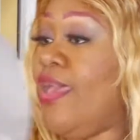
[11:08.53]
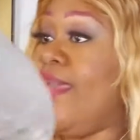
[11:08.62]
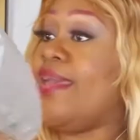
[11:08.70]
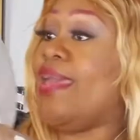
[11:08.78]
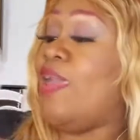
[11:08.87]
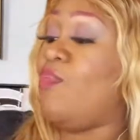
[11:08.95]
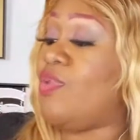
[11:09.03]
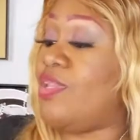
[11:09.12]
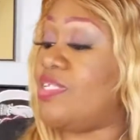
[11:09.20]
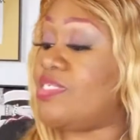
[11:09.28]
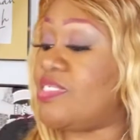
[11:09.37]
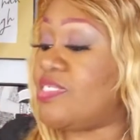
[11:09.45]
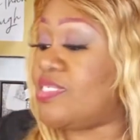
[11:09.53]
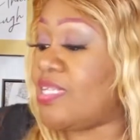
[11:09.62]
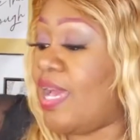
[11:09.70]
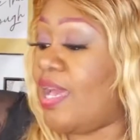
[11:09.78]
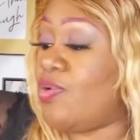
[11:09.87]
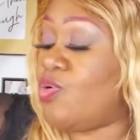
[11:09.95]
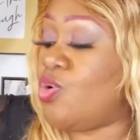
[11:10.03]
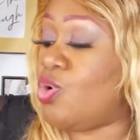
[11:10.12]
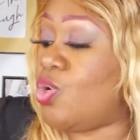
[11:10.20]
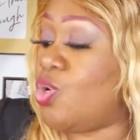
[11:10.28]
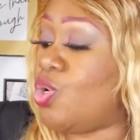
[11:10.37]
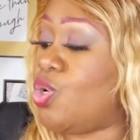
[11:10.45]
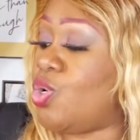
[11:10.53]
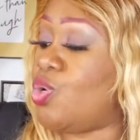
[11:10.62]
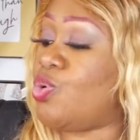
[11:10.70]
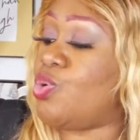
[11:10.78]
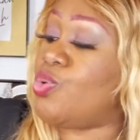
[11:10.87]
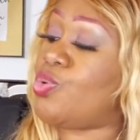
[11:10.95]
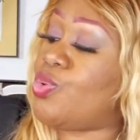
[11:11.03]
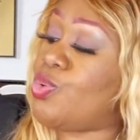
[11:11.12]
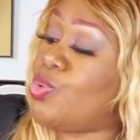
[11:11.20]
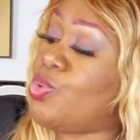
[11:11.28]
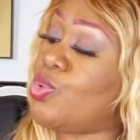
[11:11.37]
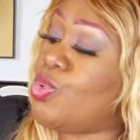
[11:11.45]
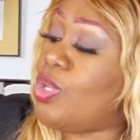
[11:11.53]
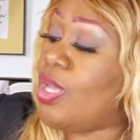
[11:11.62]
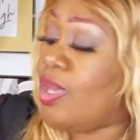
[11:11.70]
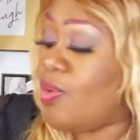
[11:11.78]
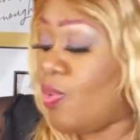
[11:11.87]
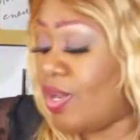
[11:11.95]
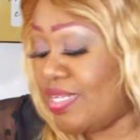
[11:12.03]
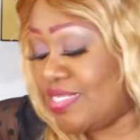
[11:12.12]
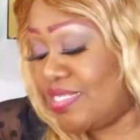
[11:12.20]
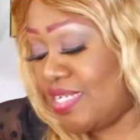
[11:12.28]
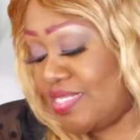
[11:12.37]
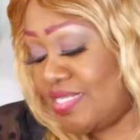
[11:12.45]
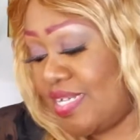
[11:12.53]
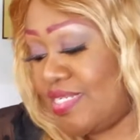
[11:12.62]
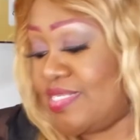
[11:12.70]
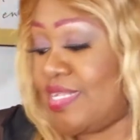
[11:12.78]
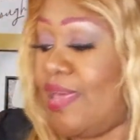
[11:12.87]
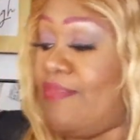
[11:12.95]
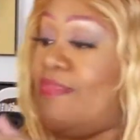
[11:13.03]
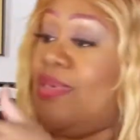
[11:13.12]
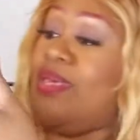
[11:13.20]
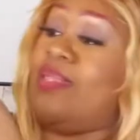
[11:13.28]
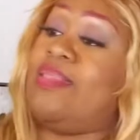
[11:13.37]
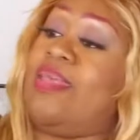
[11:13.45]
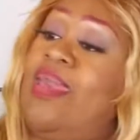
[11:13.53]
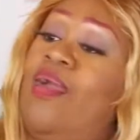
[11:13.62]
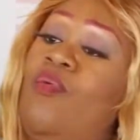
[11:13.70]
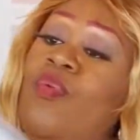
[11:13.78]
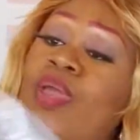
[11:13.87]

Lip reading: Came with this inside. Ooh, what is this they send me? There we